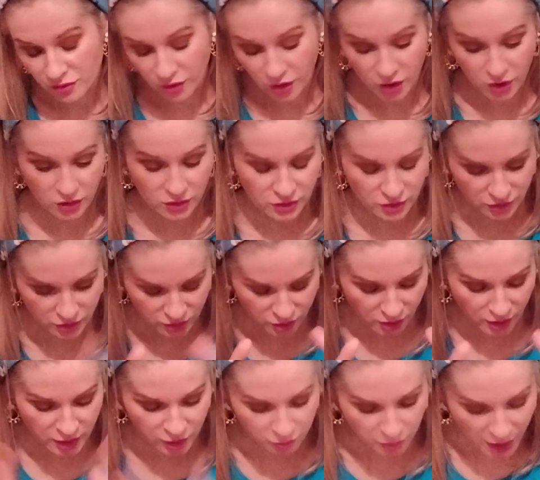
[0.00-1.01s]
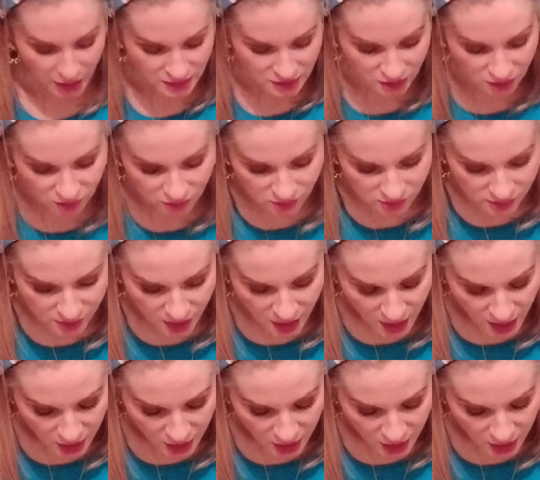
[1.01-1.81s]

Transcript: of Earth, Nine of Pentacles,